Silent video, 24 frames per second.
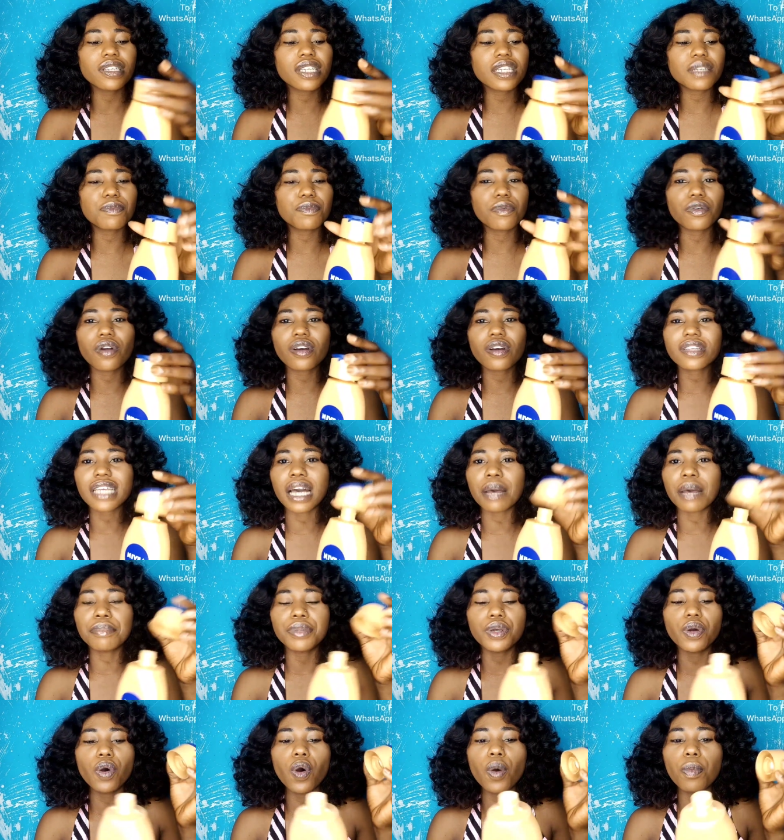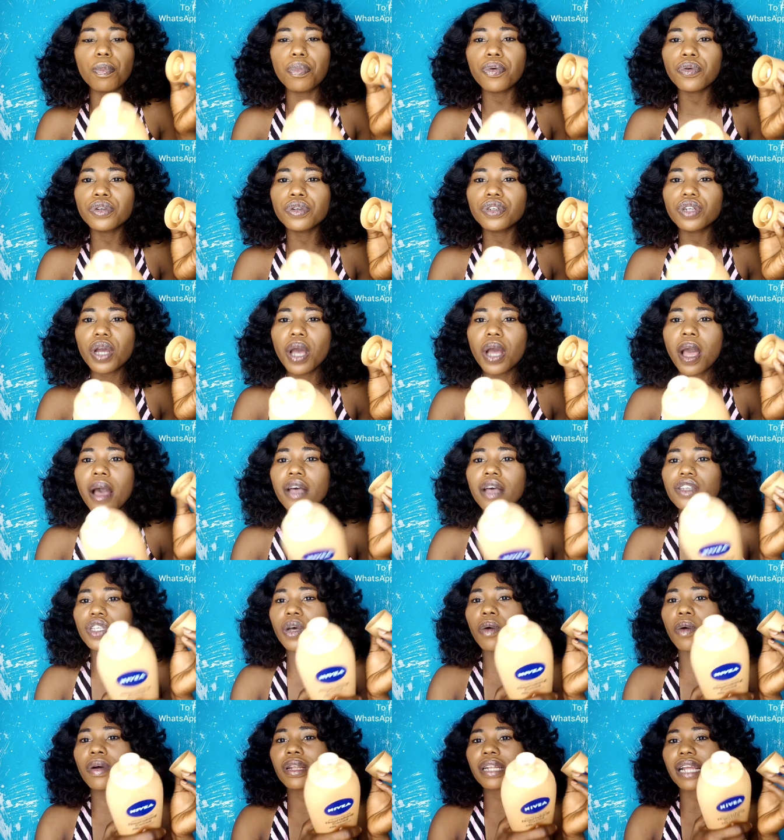this product can be opened.
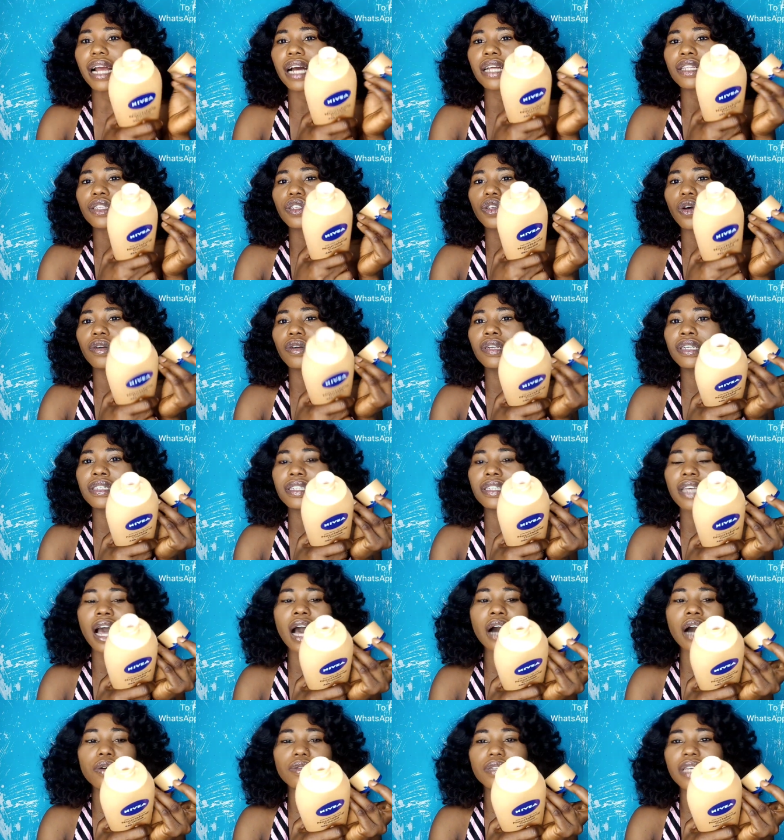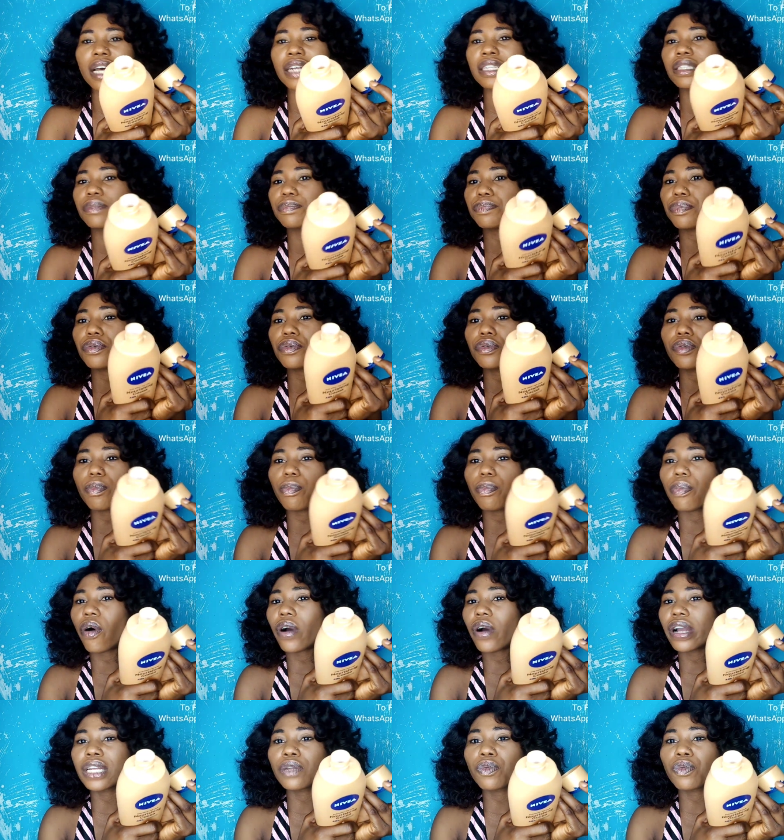Someone can turn it out and
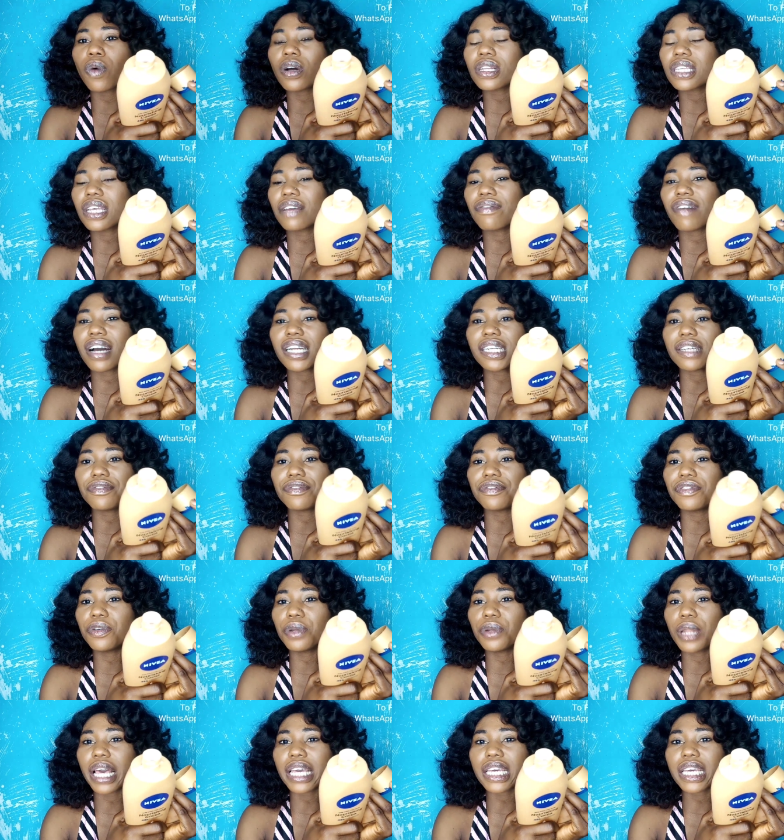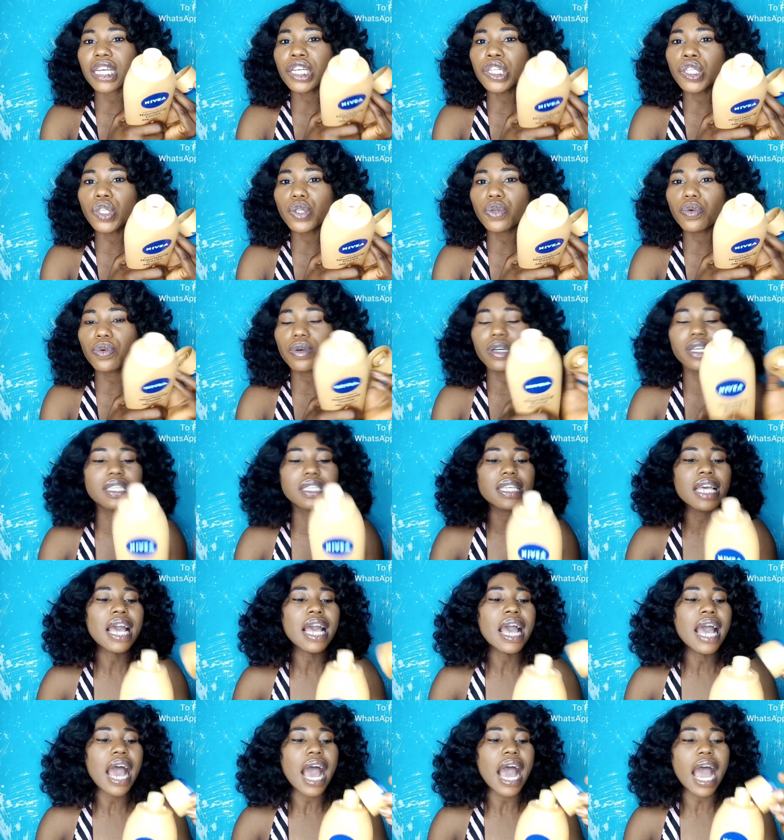pour in whatever they feel like into it.
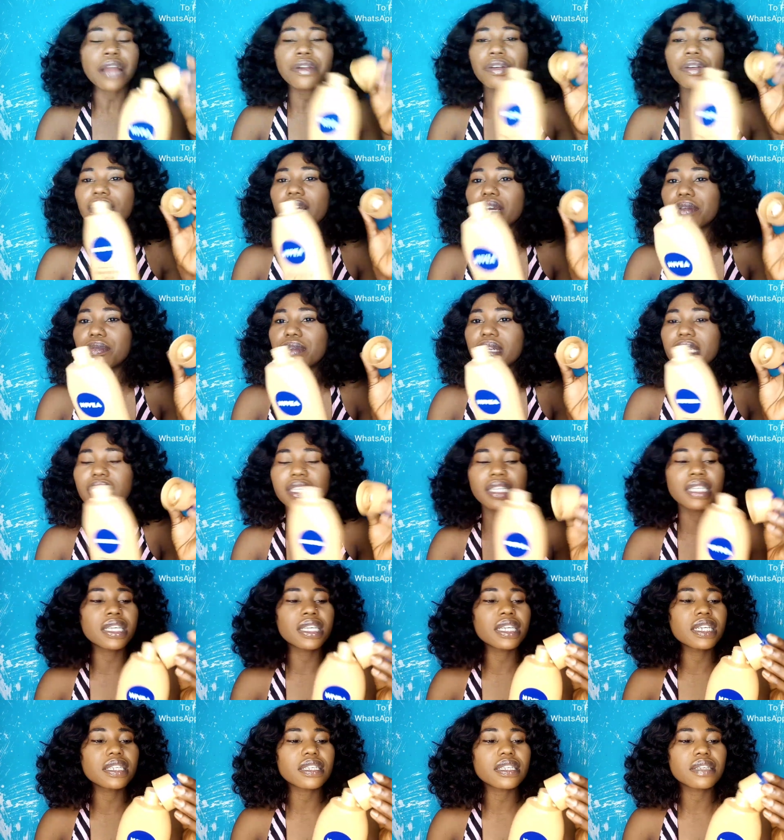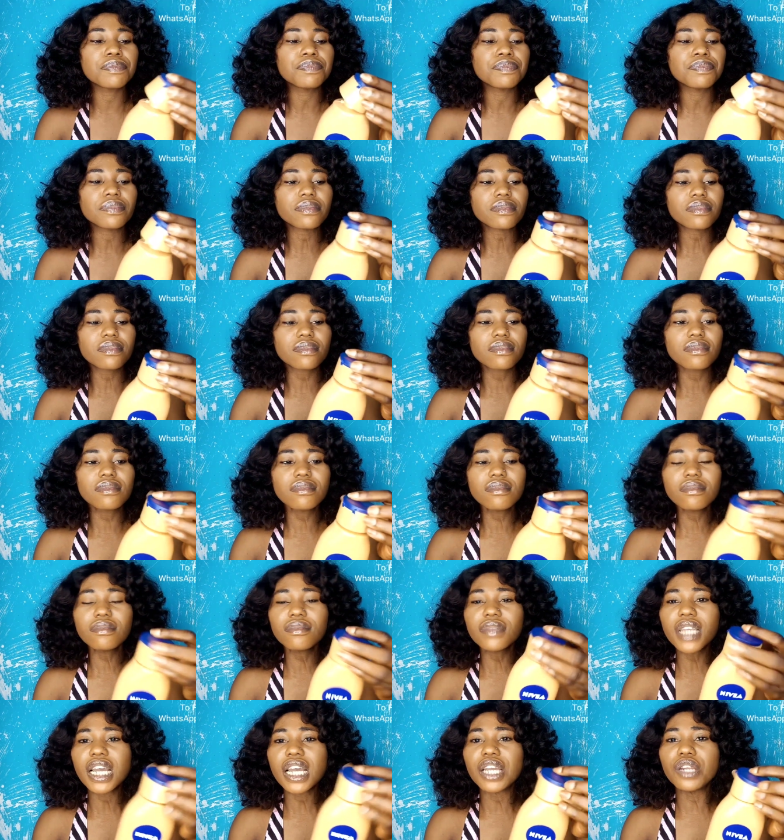Another reason is,
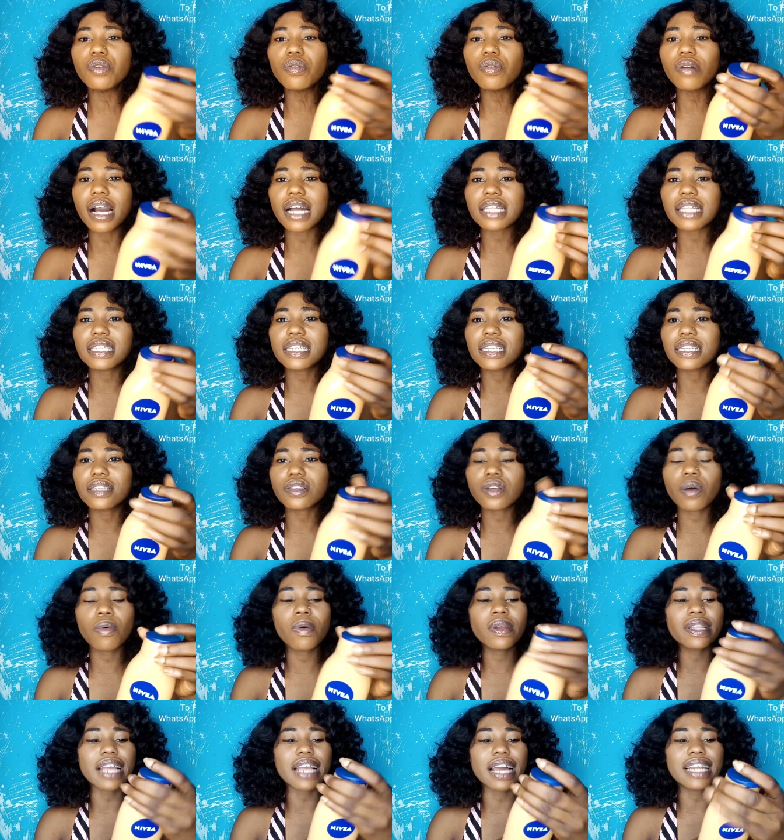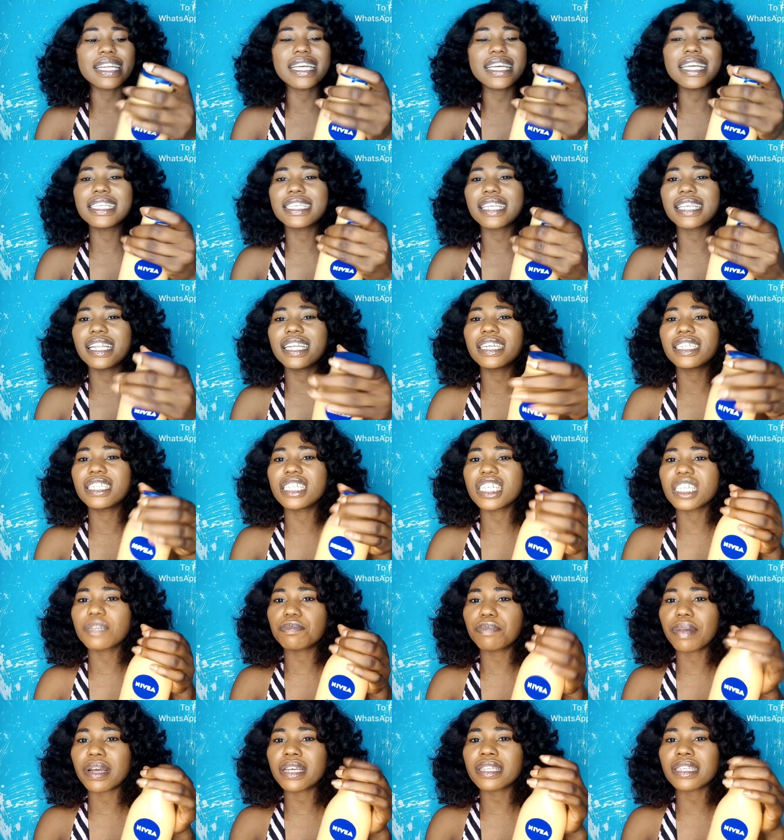look at it. Someone can easily
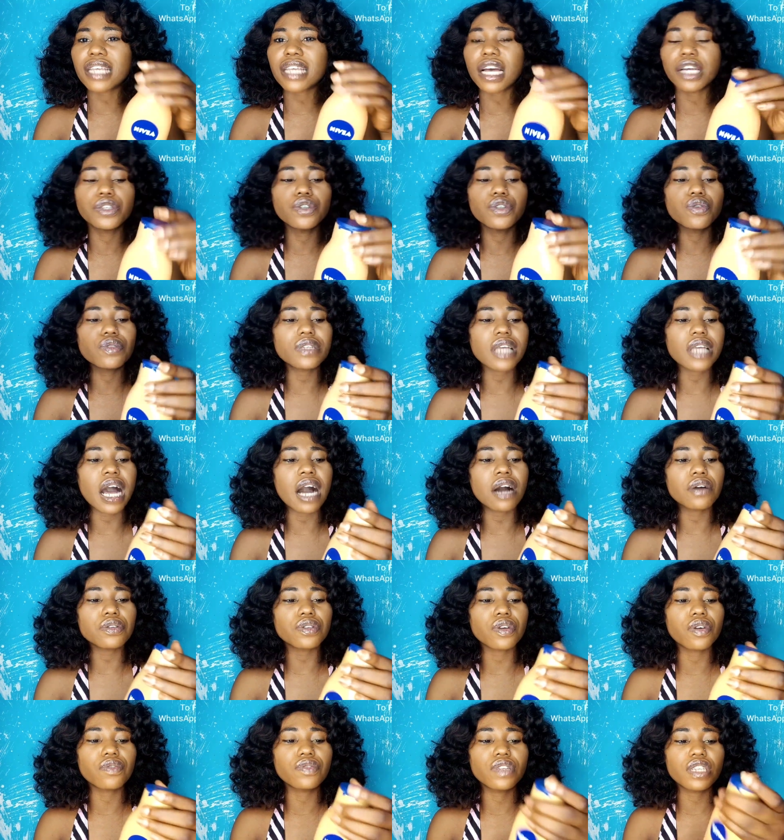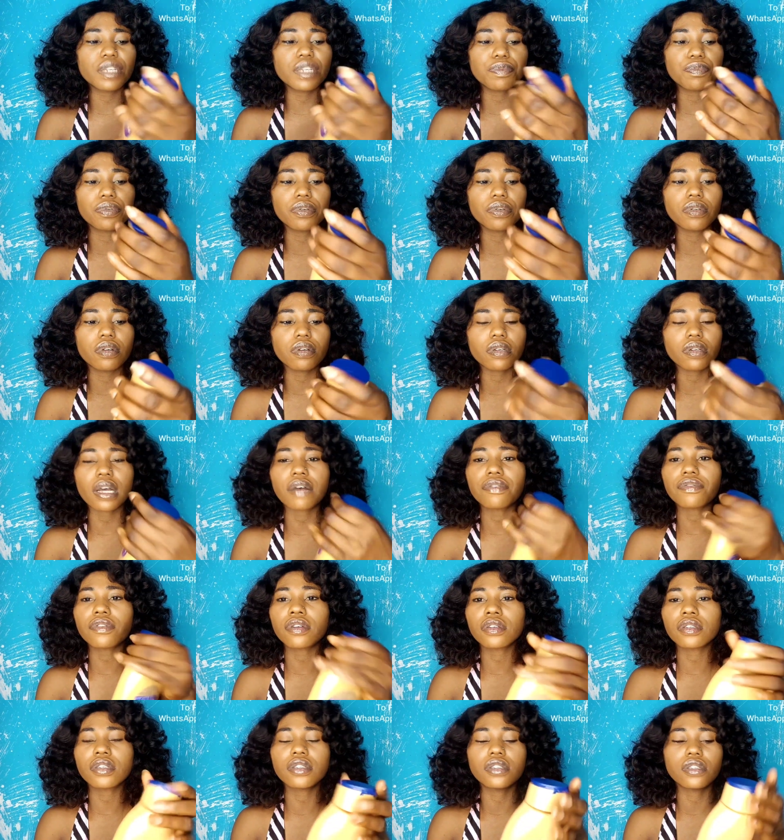dispense and use out of this product. I've
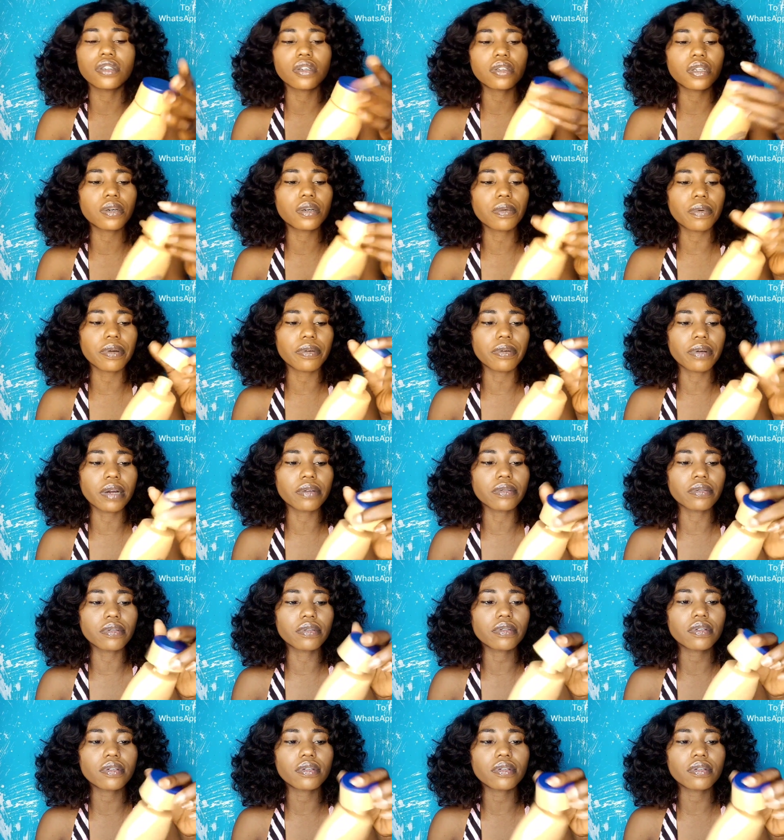turned it the other way around.